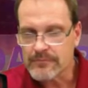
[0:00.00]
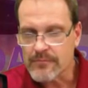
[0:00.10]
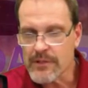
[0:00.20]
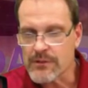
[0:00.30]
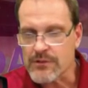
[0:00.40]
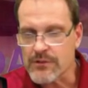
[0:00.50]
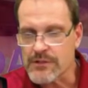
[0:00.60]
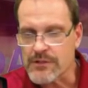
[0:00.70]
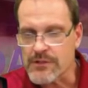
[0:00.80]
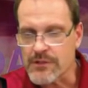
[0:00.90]
He was
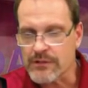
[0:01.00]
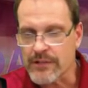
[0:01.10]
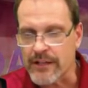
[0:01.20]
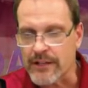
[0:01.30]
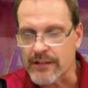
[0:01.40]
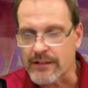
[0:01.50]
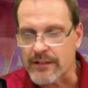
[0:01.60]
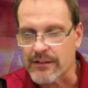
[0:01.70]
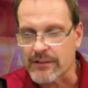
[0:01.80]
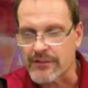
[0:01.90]
cruising the circuit and hit
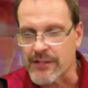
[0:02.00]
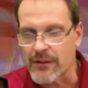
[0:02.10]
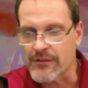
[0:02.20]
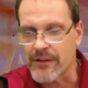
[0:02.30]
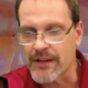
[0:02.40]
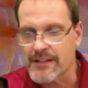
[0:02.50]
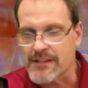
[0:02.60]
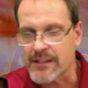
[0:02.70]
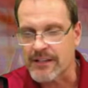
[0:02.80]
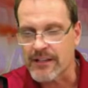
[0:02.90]
the fence
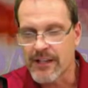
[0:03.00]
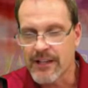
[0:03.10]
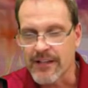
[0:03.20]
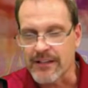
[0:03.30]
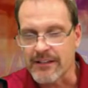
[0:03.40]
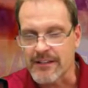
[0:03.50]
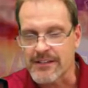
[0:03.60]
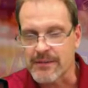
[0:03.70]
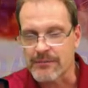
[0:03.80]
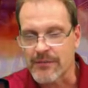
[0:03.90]
and and did
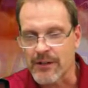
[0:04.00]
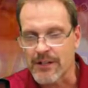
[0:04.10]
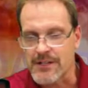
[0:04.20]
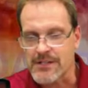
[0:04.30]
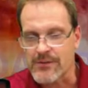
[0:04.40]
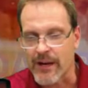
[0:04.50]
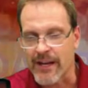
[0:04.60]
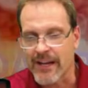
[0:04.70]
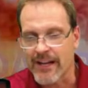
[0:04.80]
some funky swaying.